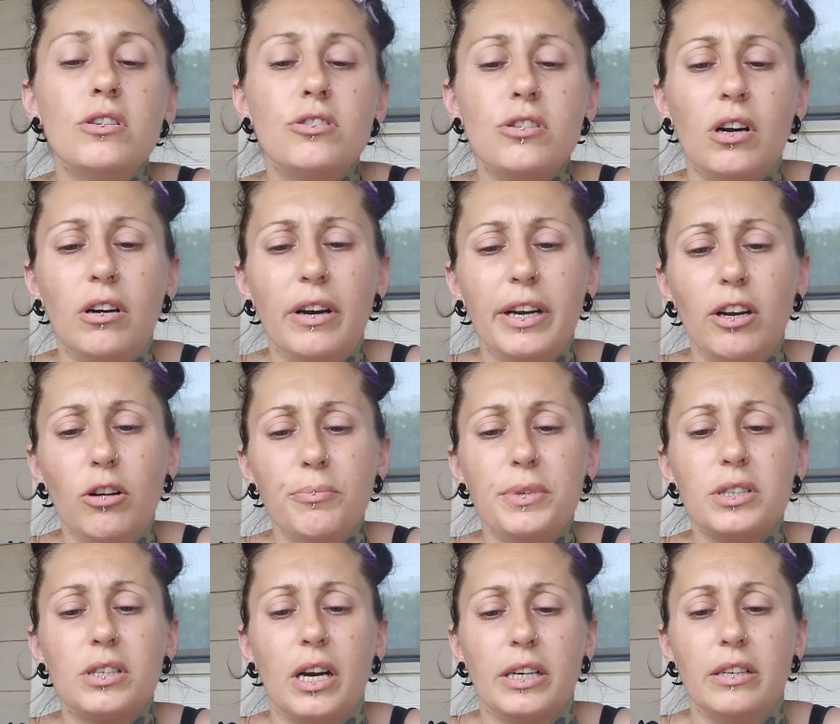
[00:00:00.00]
So I hope
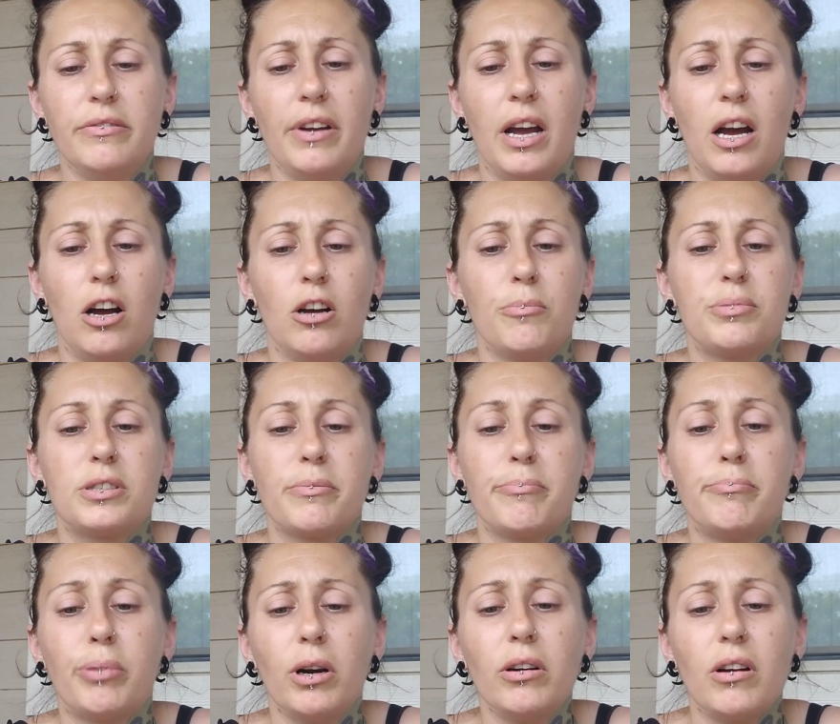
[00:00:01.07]
this kind of helps.
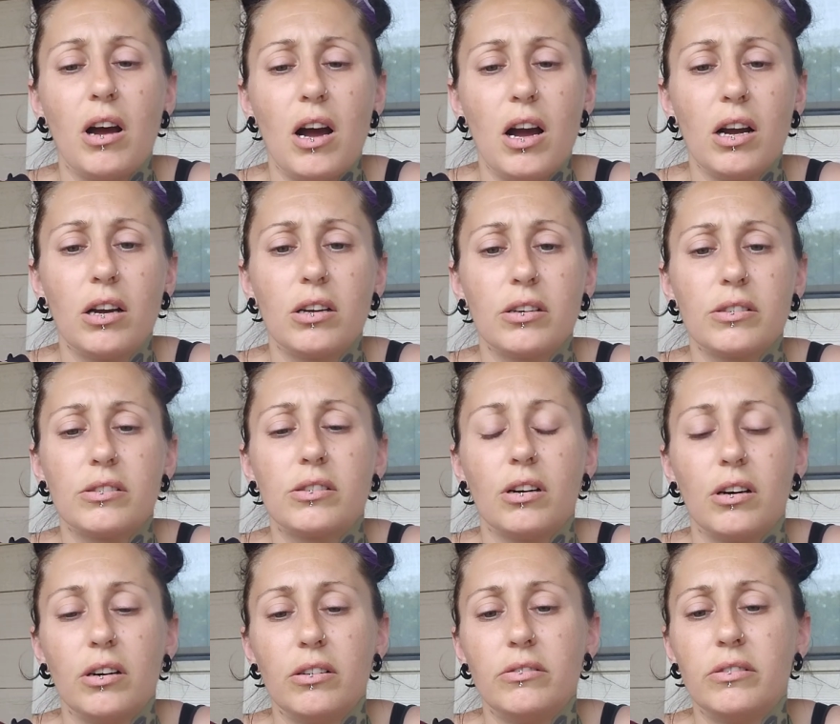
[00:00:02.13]
Burdock,
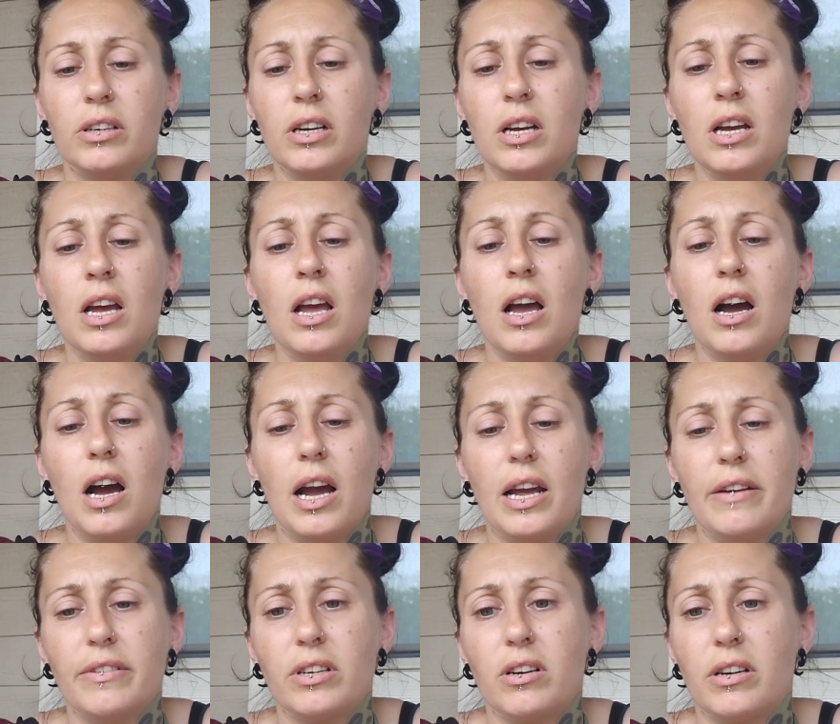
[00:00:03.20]
though, I
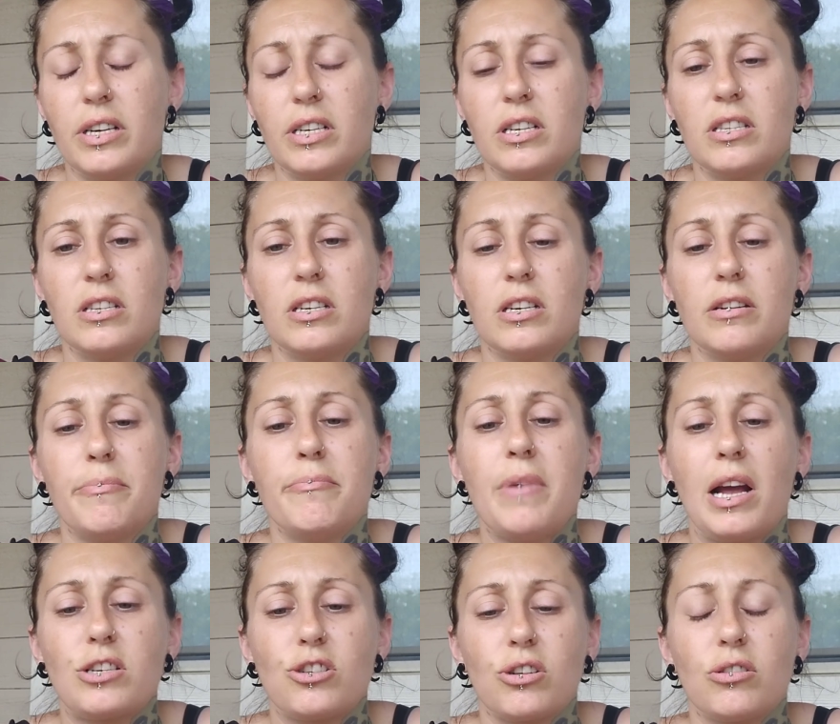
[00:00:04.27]
haven't gone into the
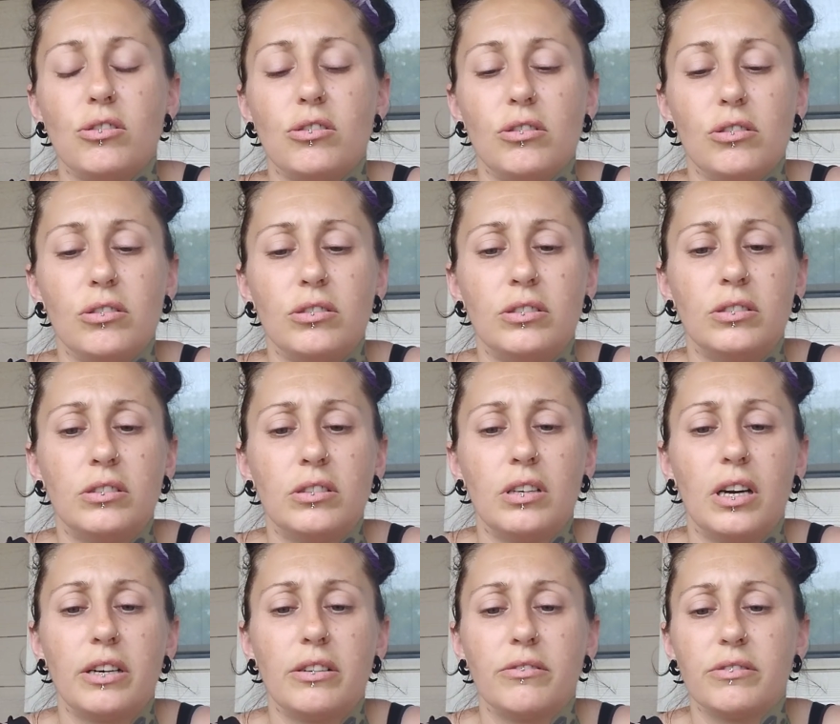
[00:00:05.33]
magical,
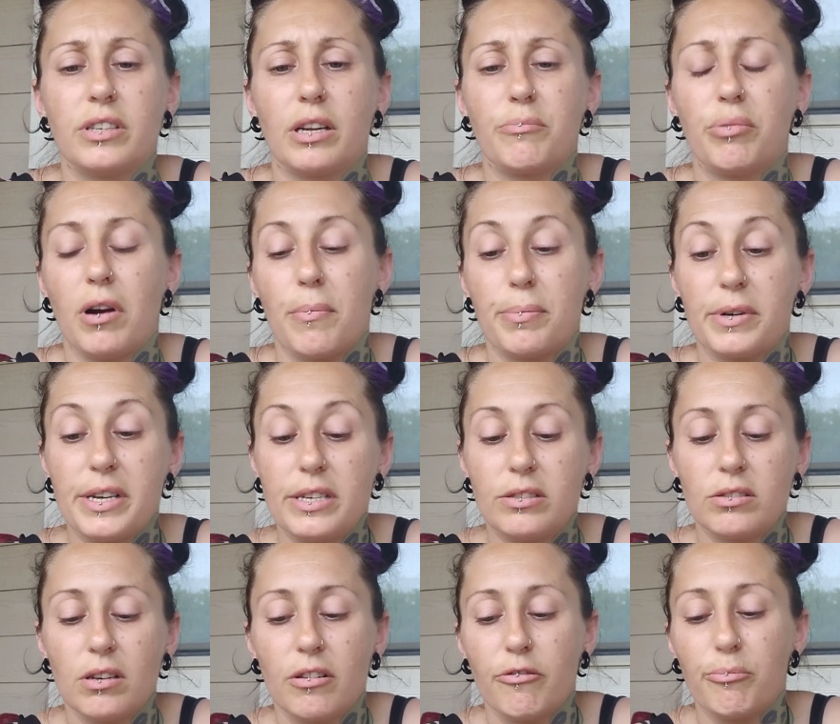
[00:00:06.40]
I don't think,
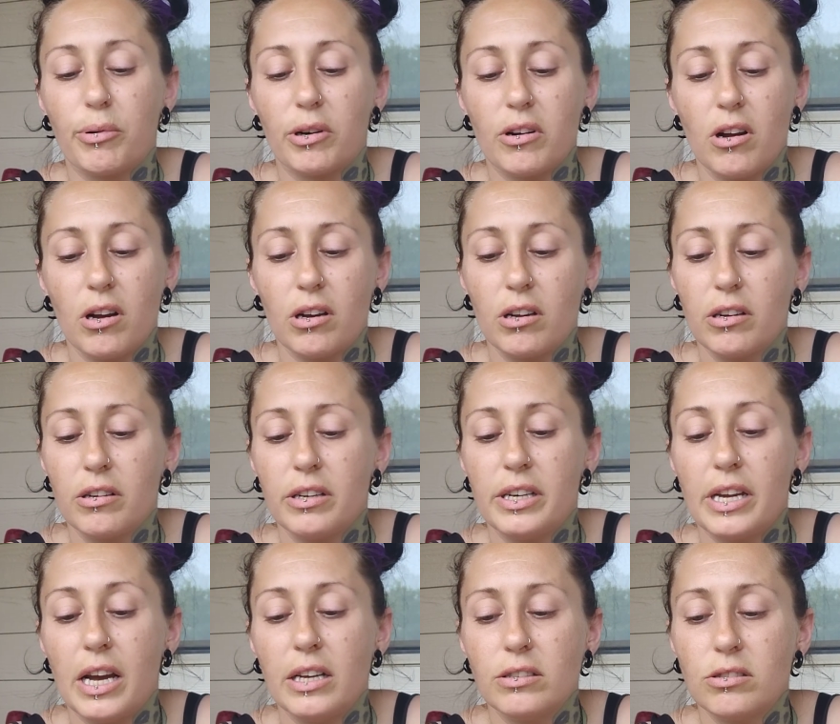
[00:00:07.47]
properties of burdock
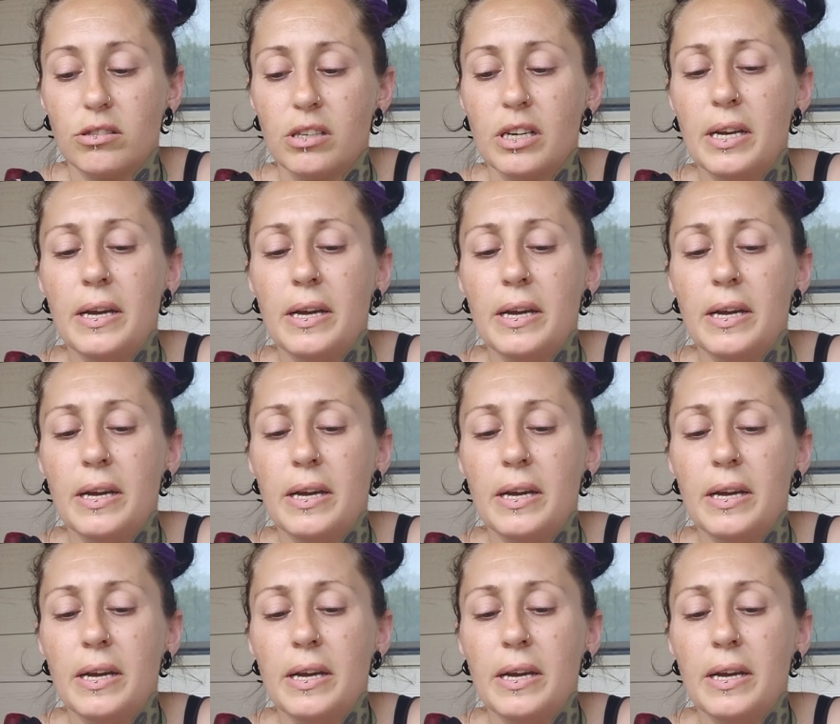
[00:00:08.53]
yet.